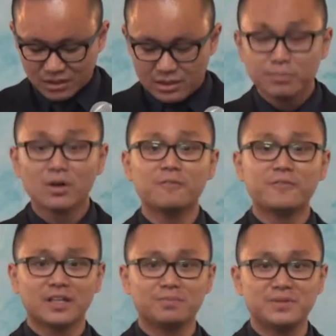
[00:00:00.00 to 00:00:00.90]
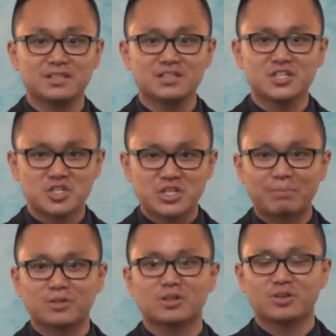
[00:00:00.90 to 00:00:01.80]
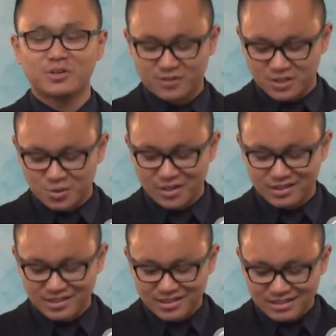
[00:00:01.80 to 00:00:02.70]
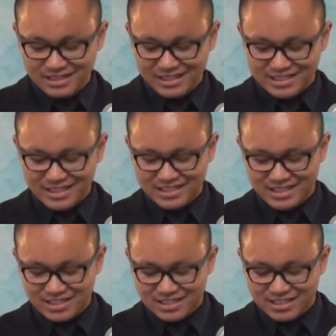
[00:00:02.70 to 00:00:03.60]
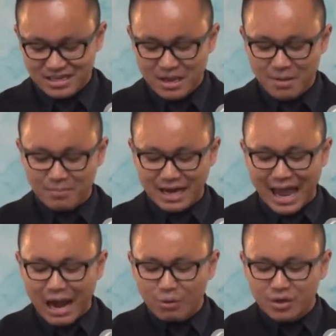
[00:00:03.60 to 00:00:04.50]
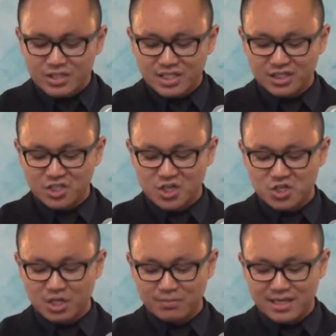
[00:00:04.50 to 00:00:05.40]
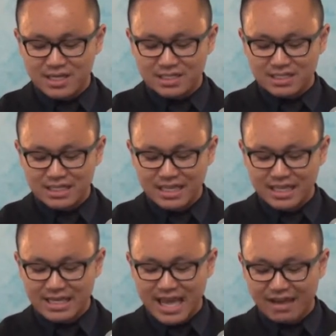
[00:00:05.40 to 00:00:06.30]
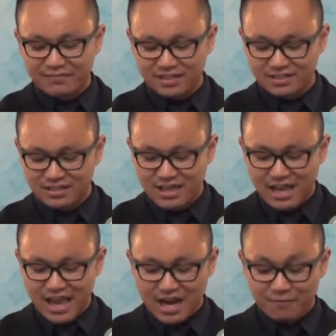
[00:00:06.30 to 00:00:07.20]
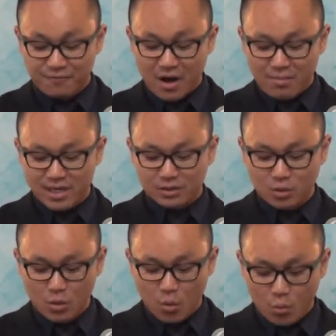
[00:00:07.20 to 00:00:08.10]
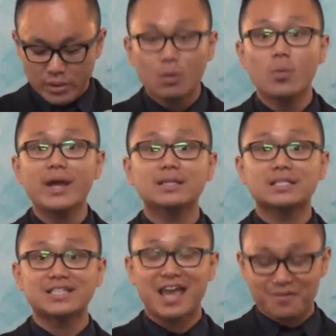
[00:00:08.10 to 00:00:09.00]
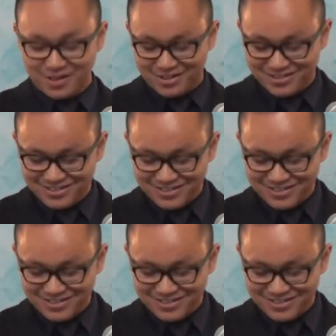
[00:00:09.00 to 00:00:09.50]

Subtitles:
the book of Philippians, chapter 3, verse 20. It says this, "But our citizenship is in heaven, and from it we await a Savior,